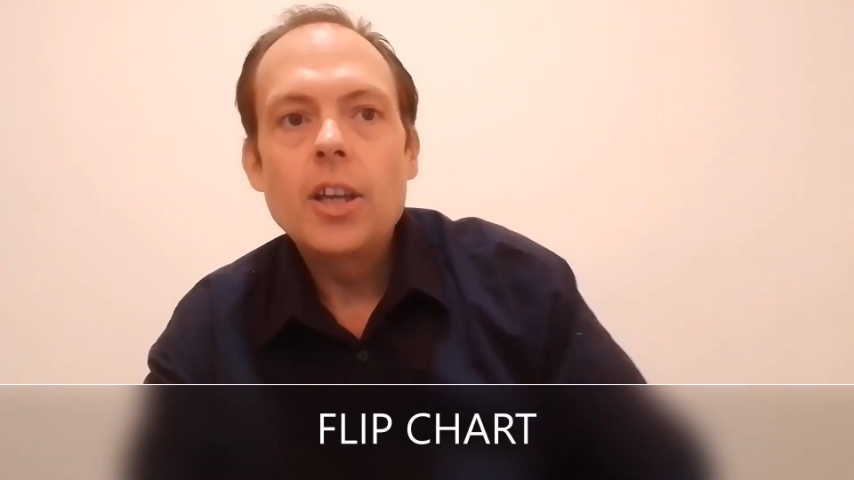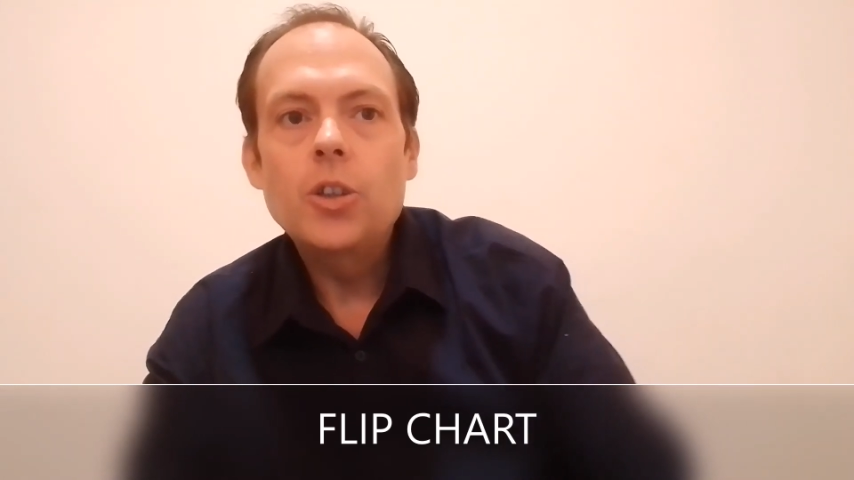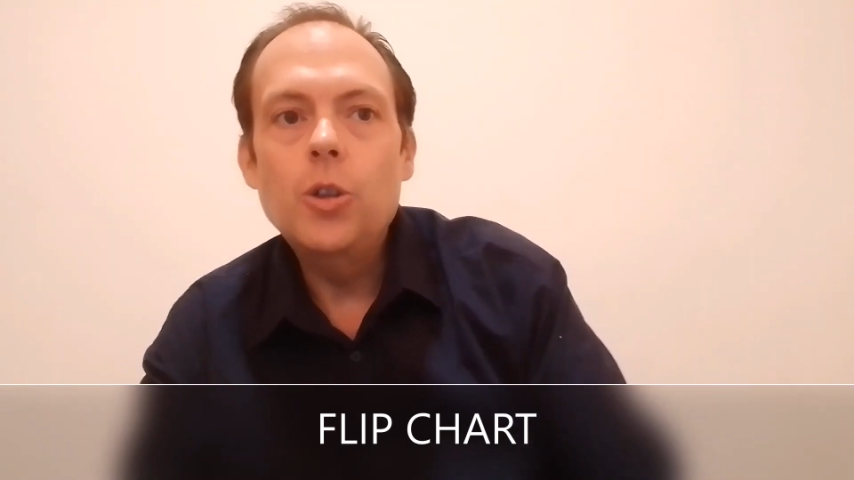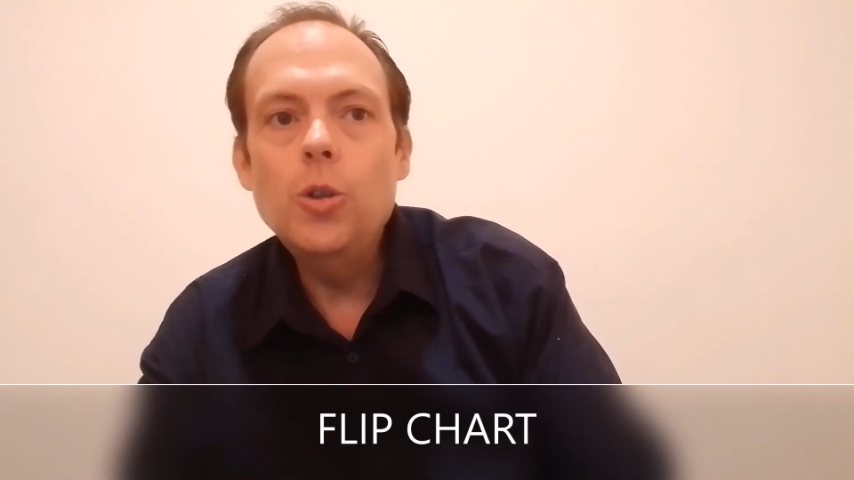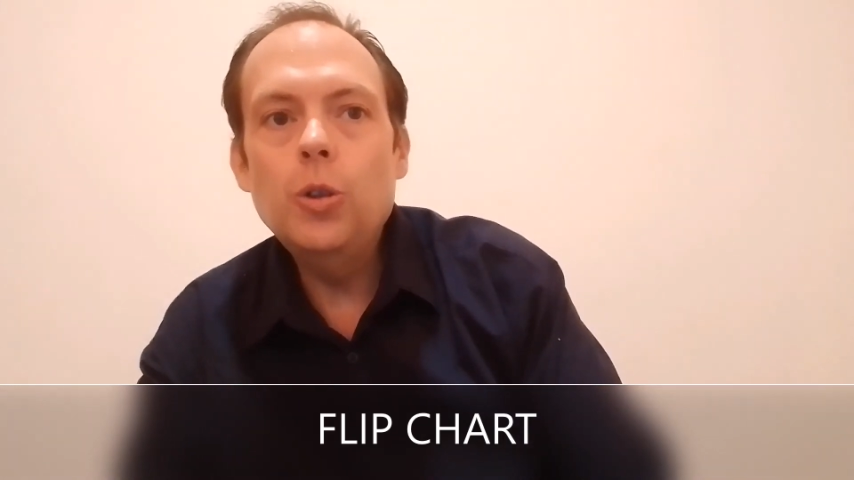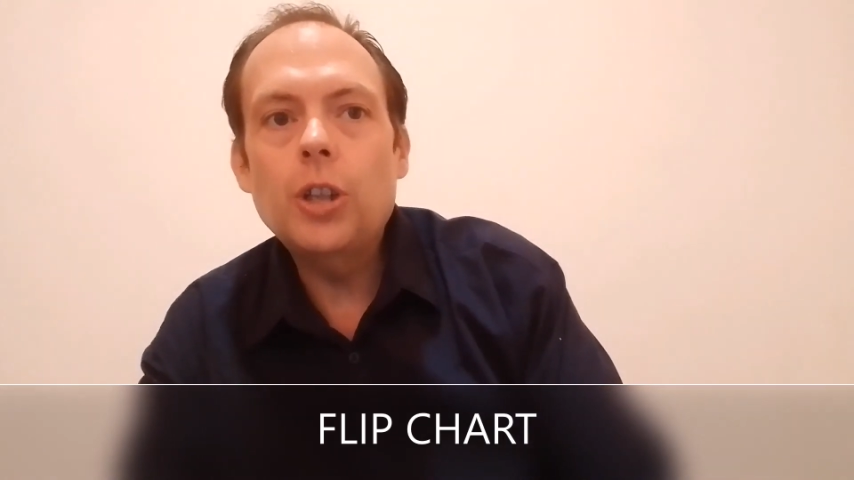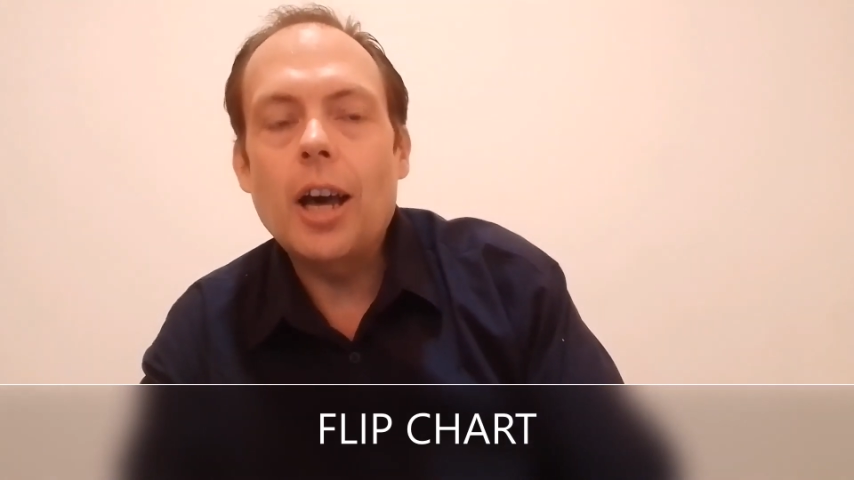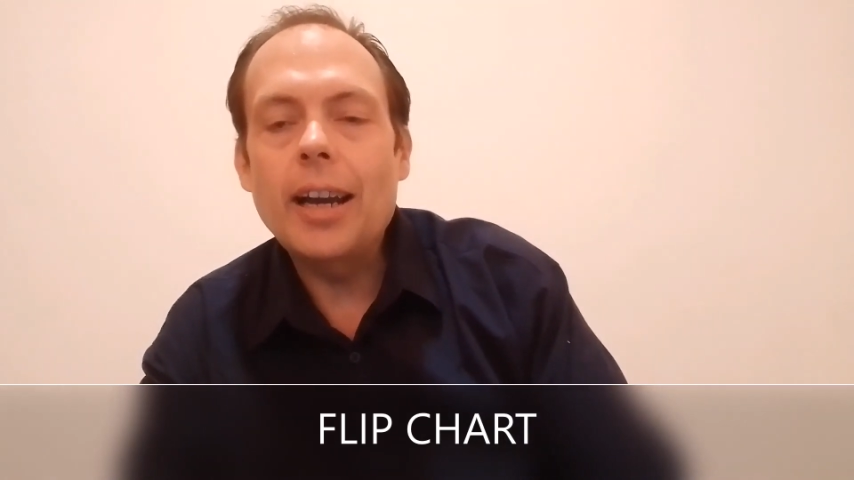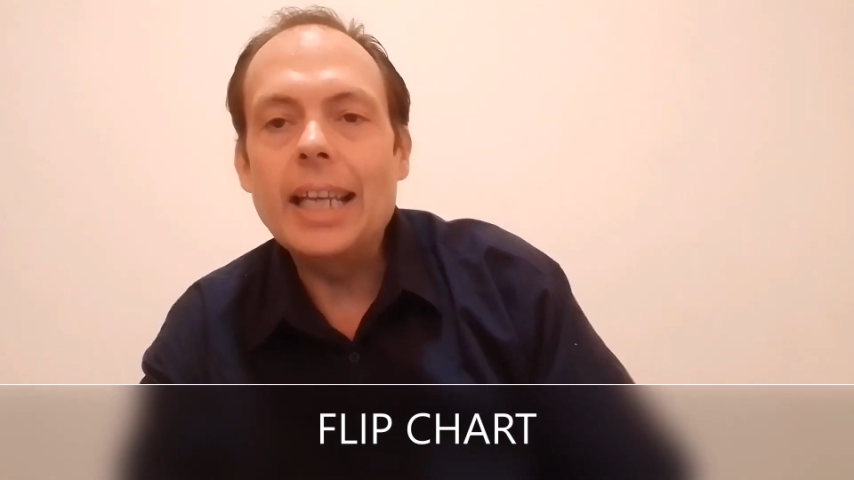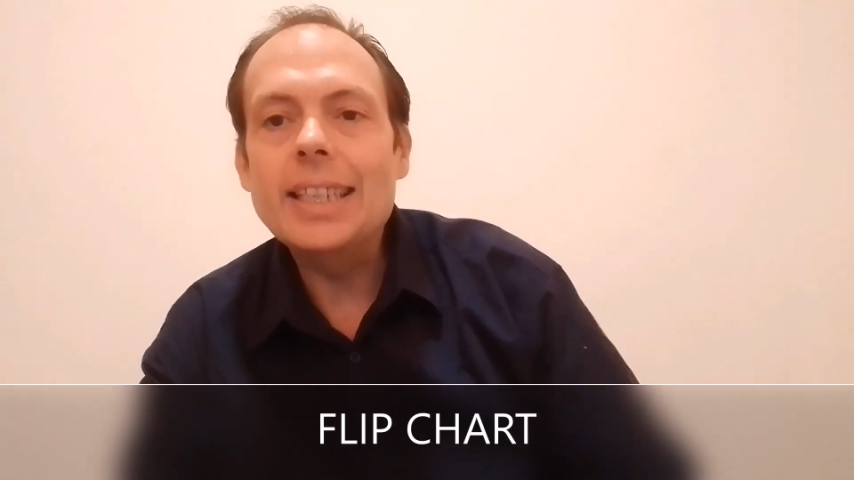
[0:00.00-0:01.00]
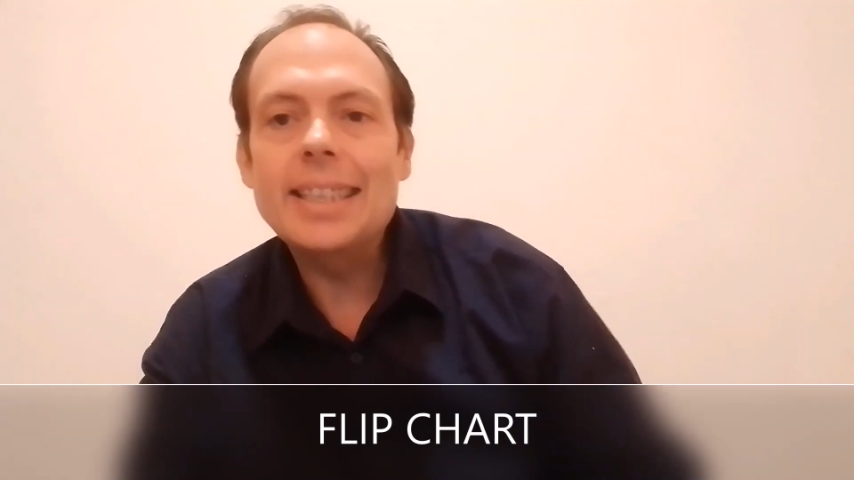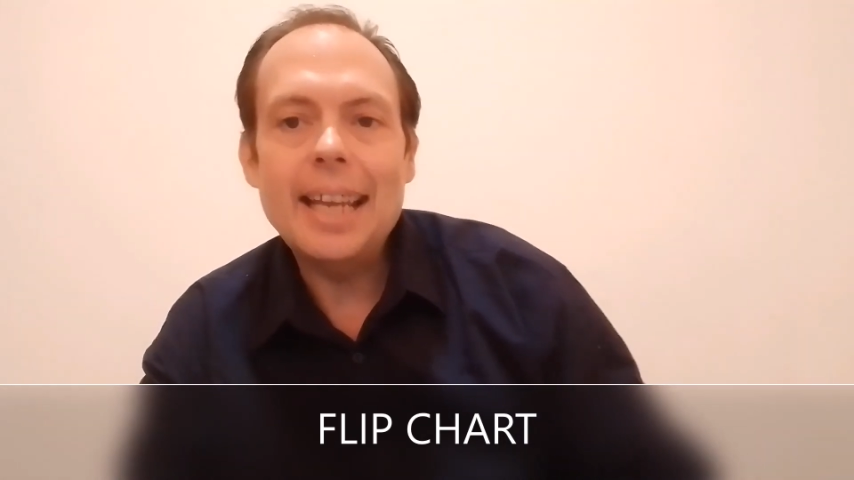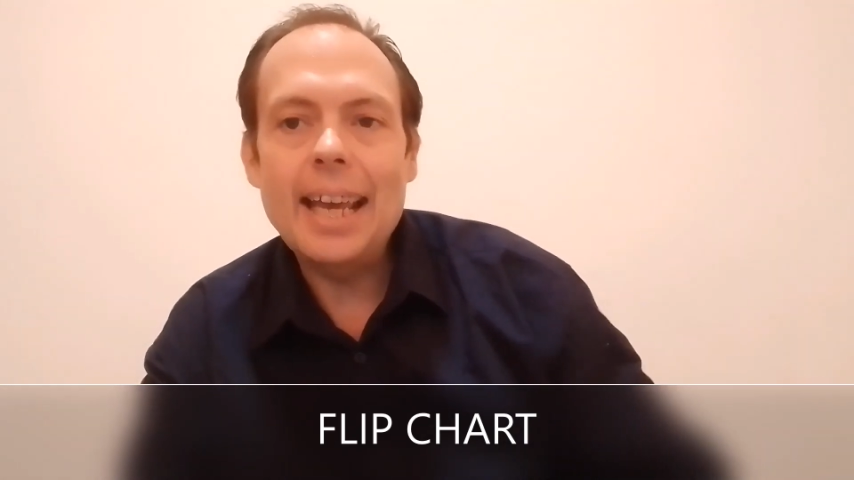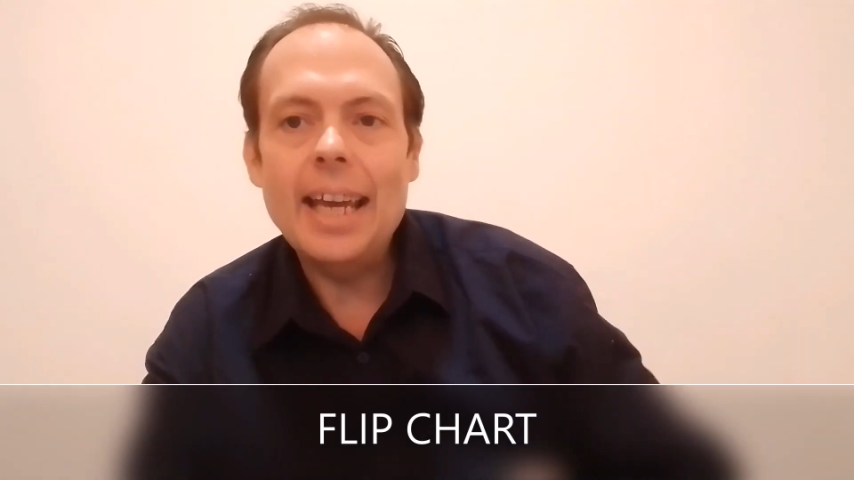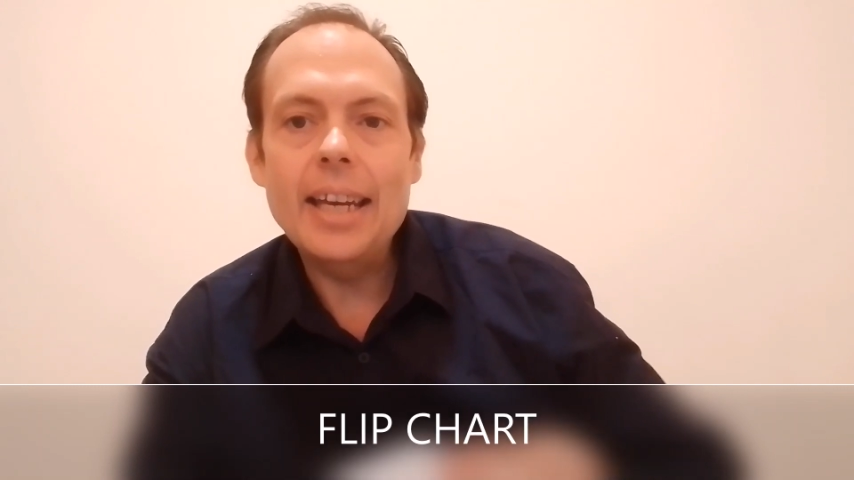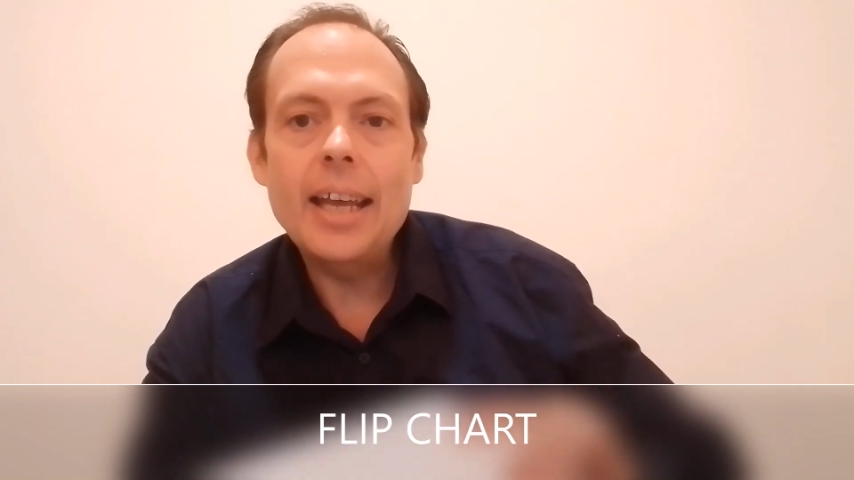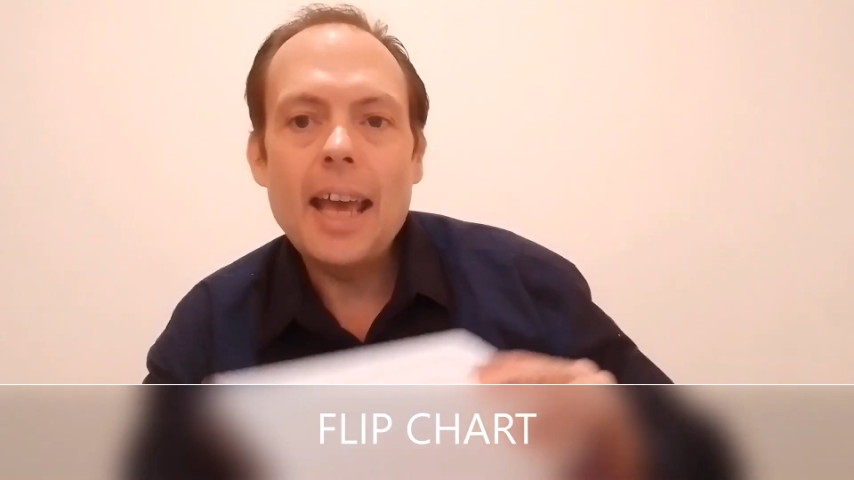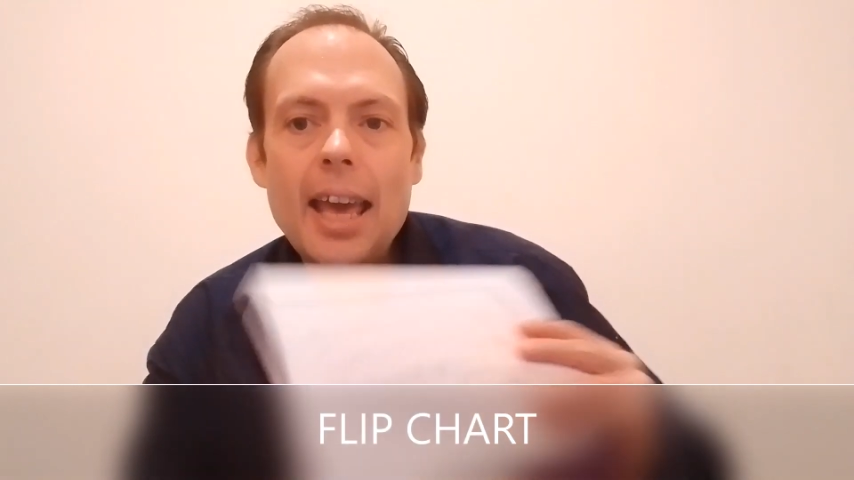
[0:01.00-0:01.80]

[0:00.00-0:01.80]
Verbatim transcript: used on a stand